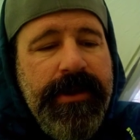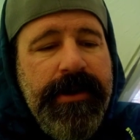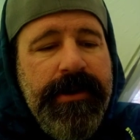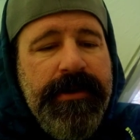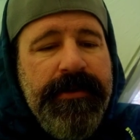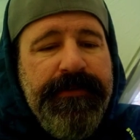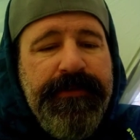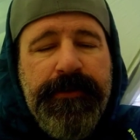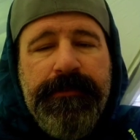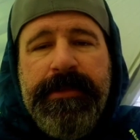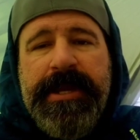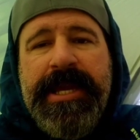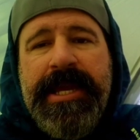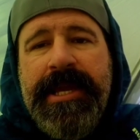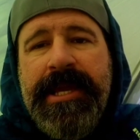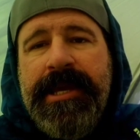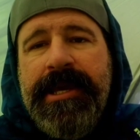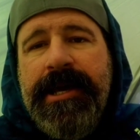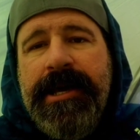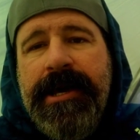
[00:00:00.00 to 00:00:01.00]
For
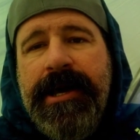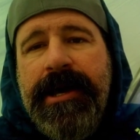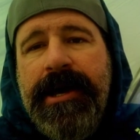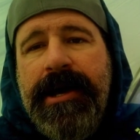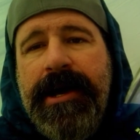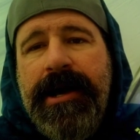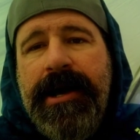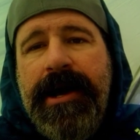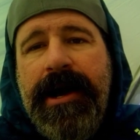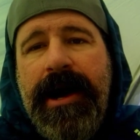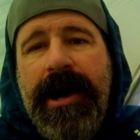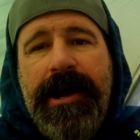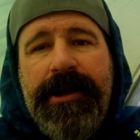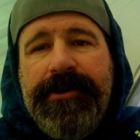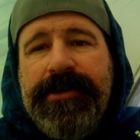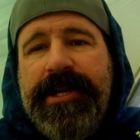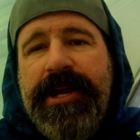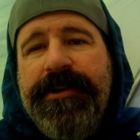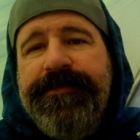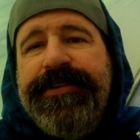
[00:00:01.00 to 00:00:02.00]
me, I
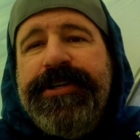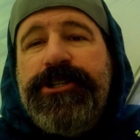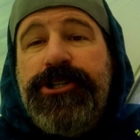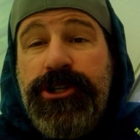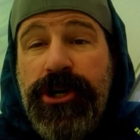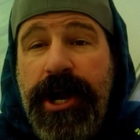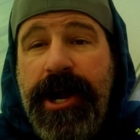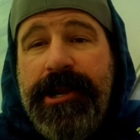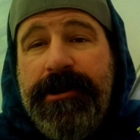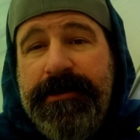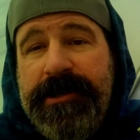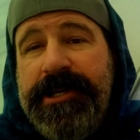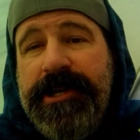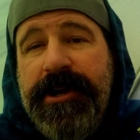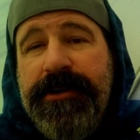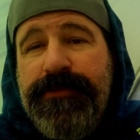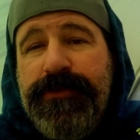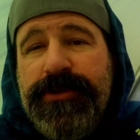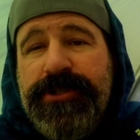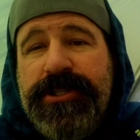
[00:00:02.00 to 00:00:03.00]
don't care if I try to be
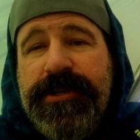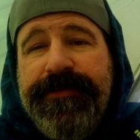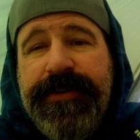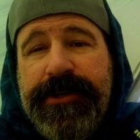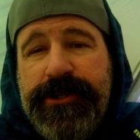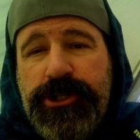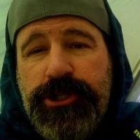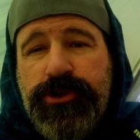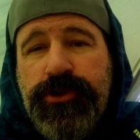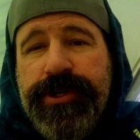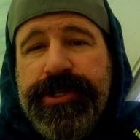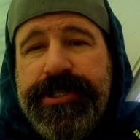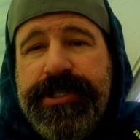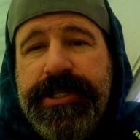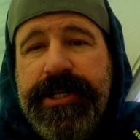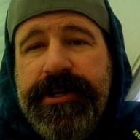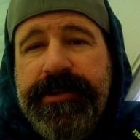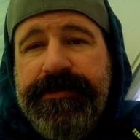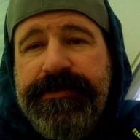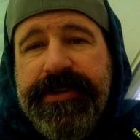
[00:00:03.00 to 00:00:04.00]
careful with stuff, I destroy
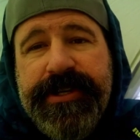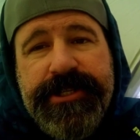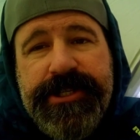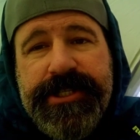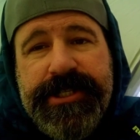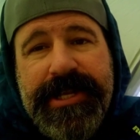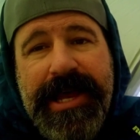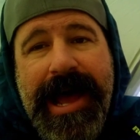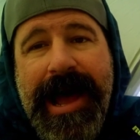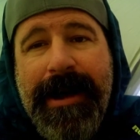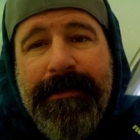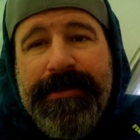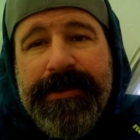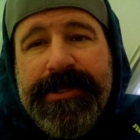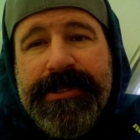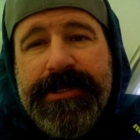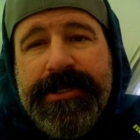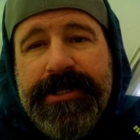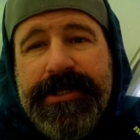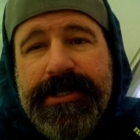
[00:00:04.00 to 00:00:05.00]
stuff. It just
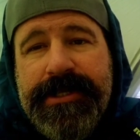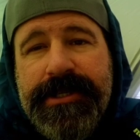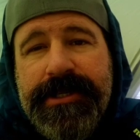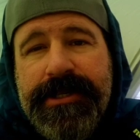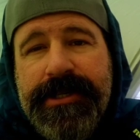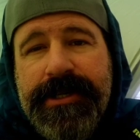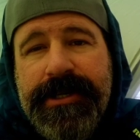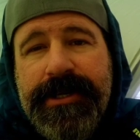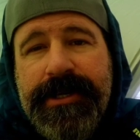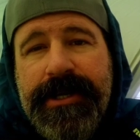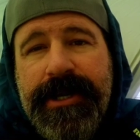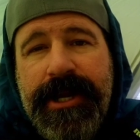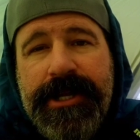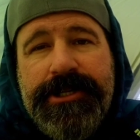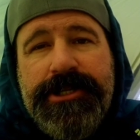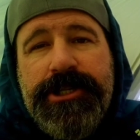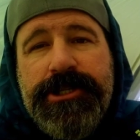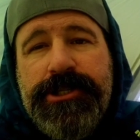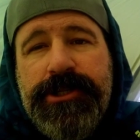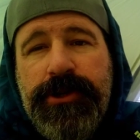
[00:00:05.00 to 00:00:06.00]
happens. It's
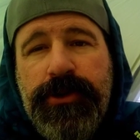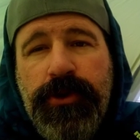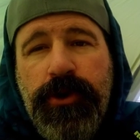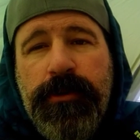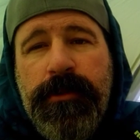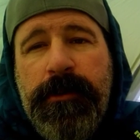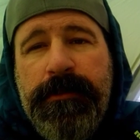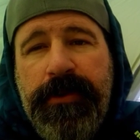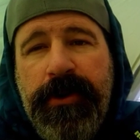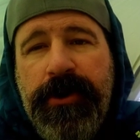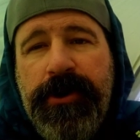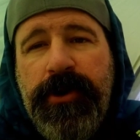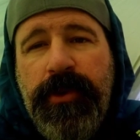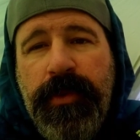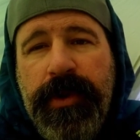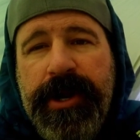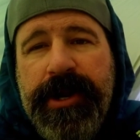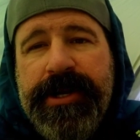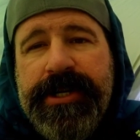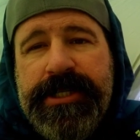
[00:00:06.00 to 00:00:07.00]
just a normal part of
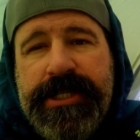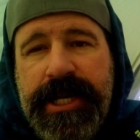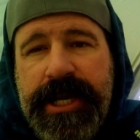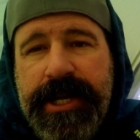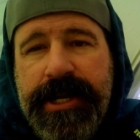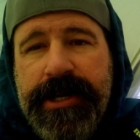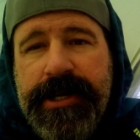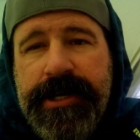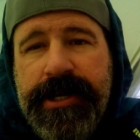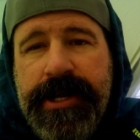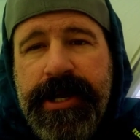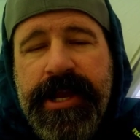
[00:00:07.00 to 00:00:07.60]
wear and tear.